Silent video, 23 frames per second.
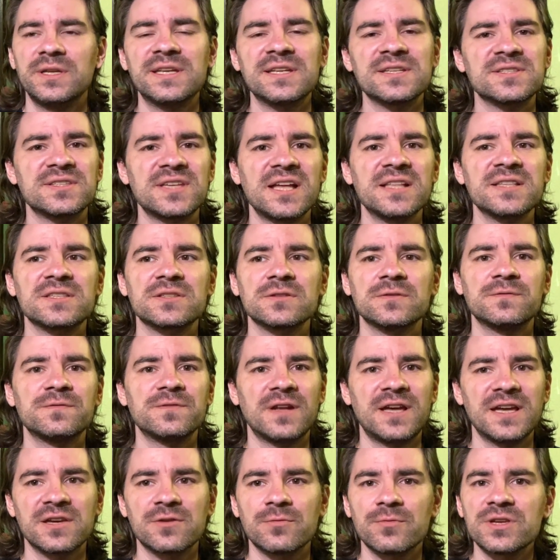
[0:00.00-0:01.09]
in a sense of
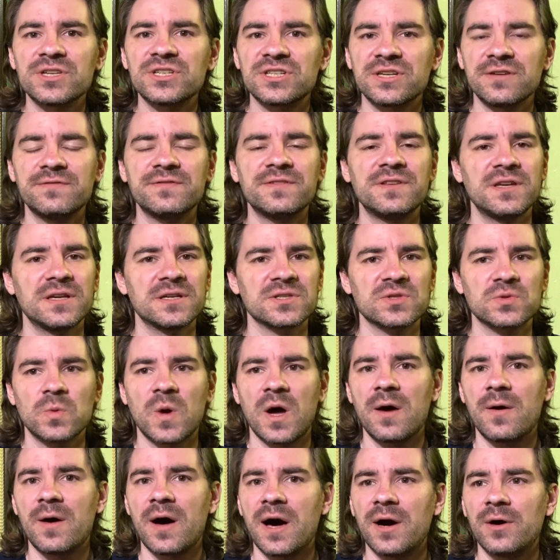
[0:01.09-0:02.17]
like reshifting as
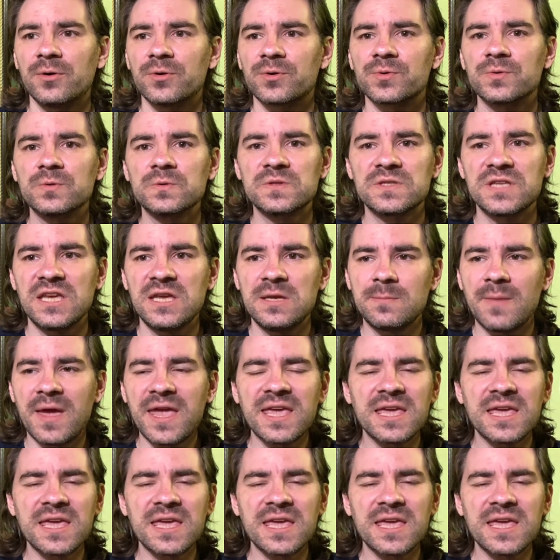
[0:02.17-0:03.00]
well our routine,